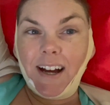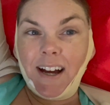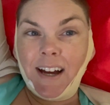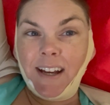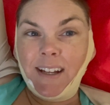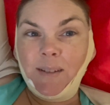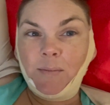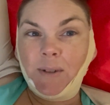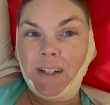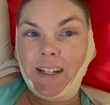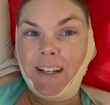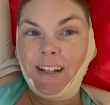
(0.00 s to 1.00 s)
I can
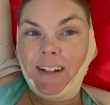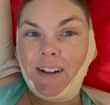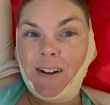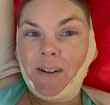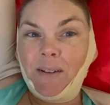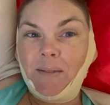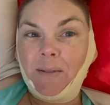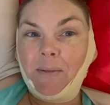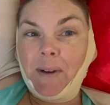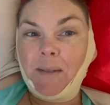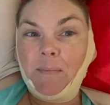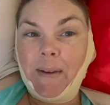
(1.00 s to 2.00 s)
bring it all the
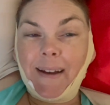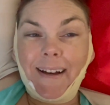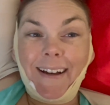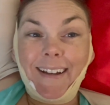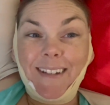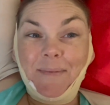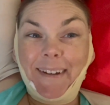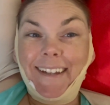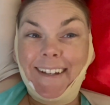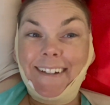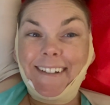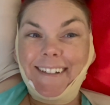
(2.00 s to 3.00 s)
way behind my
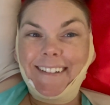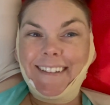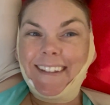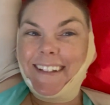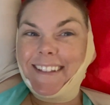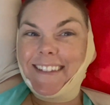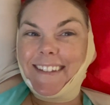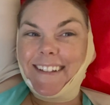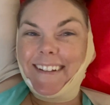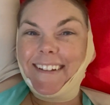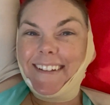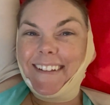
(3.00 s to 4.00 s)
ear. That's
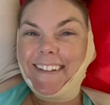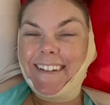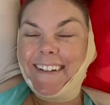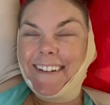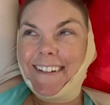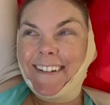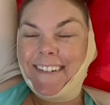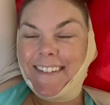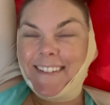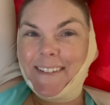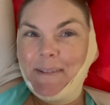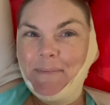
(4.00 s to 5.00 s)

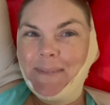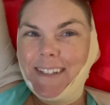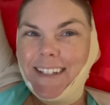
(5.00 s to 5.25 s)
awesome.